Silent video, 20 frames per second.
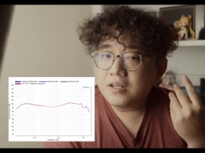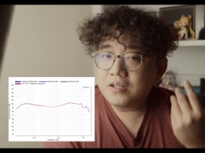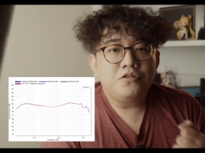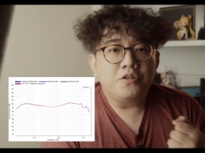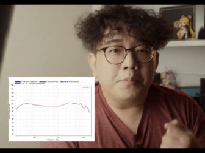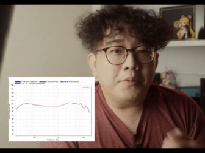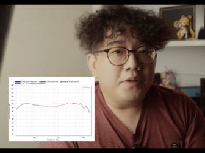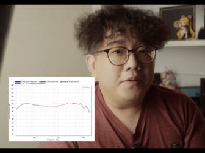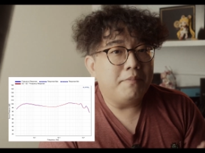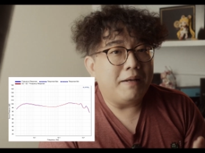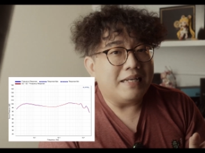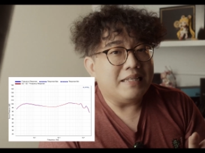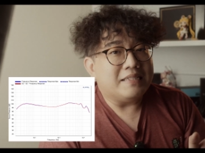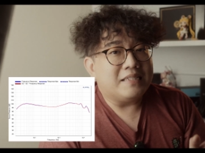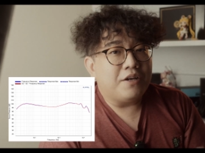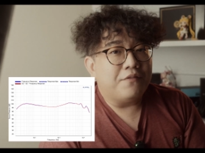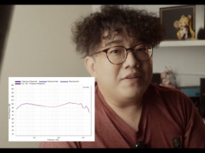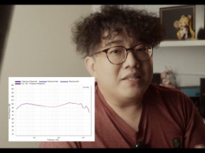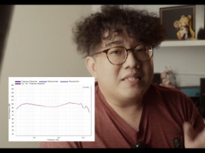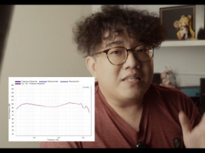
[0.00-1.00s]
Treble by
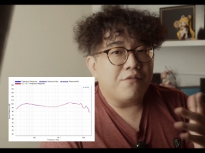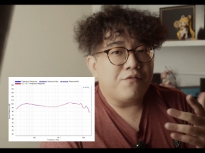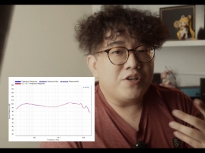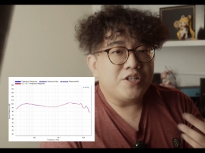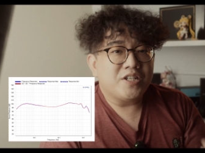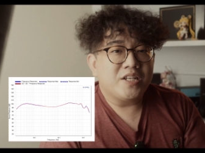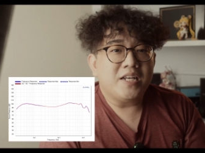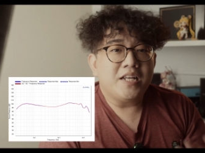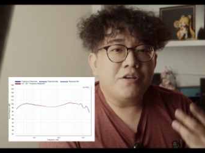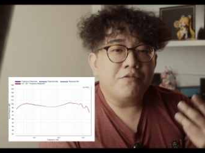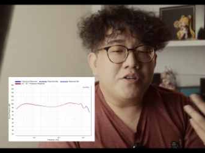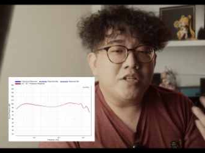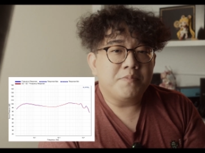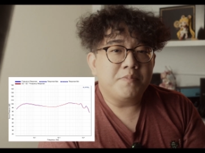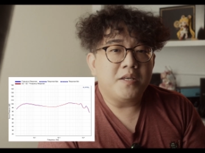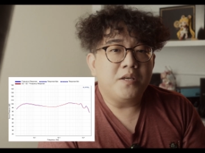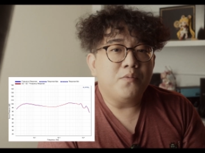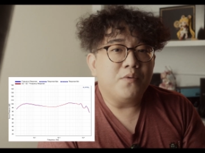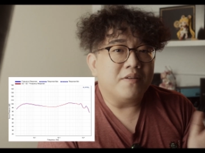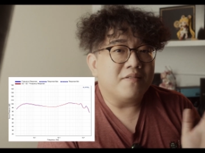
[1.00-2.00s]
itself is sufficiently
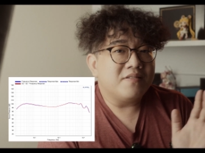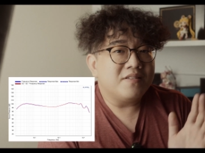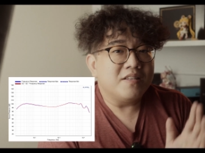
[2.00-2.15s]
crispy with